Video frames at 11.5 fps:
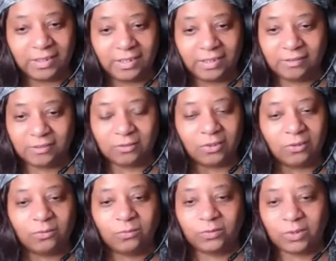And so
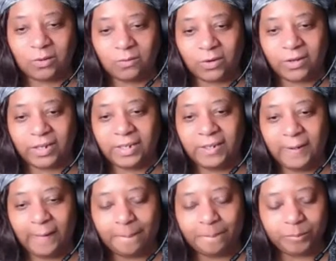don't worry,
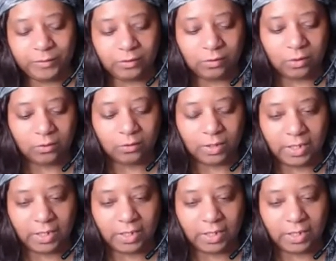you know,